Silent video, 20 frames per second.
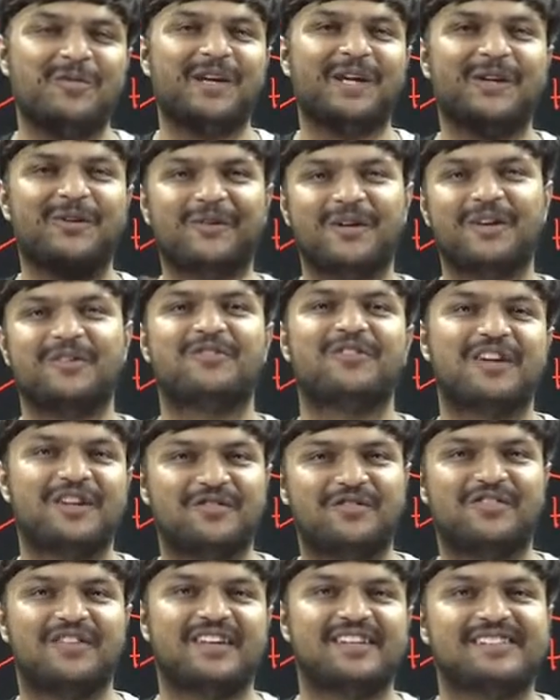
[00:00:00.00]
into a different
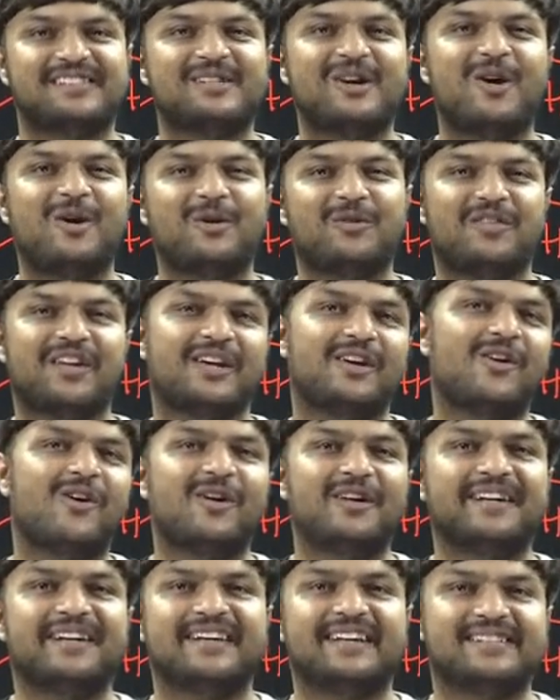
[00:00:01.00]
phase, or we call
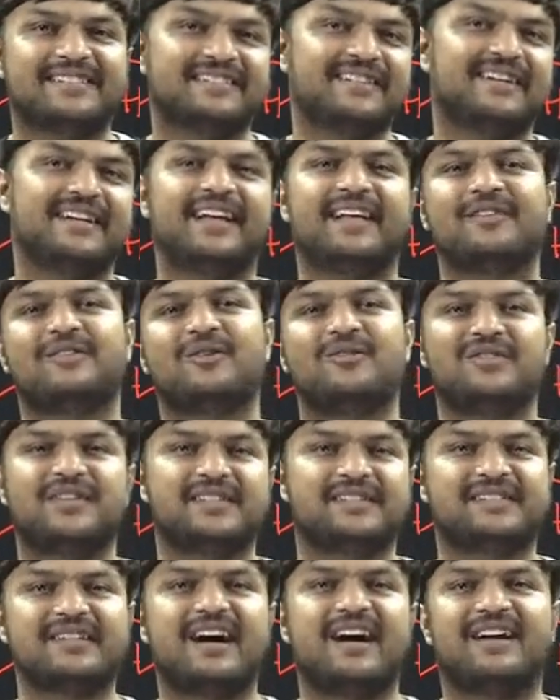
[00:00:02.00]
it as the death of the
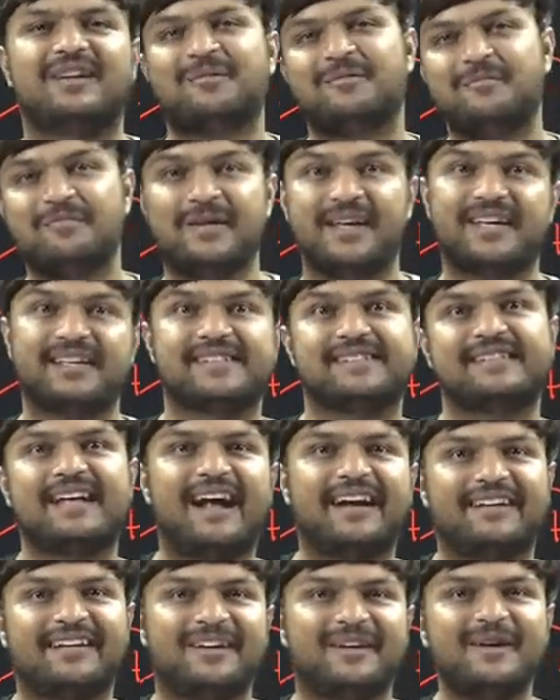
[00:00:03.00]
star being
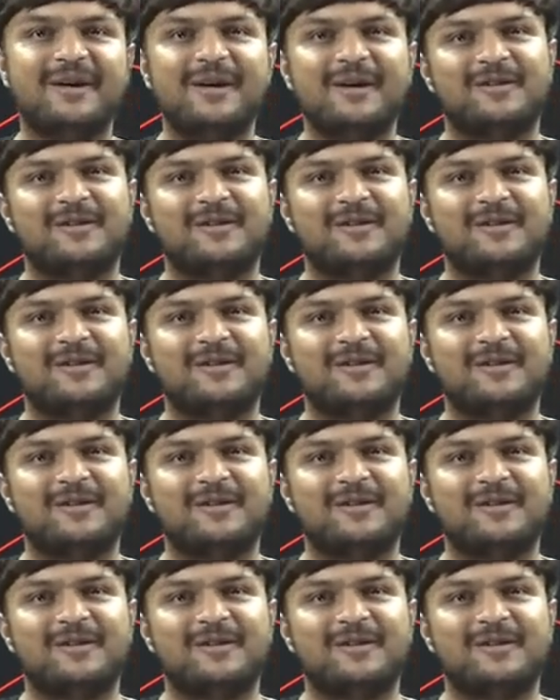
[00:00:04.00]
started.